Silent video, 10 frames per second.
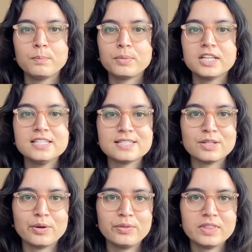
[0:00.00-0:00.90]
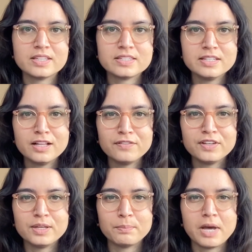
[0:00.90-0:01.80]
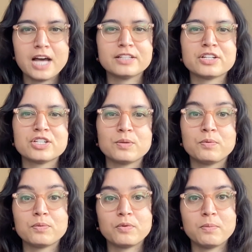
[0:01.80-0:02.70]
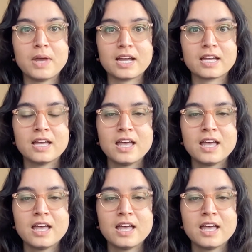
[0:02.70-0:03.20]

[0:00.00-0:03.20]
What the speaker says: Please note that CLV, in partnership with RUMAC,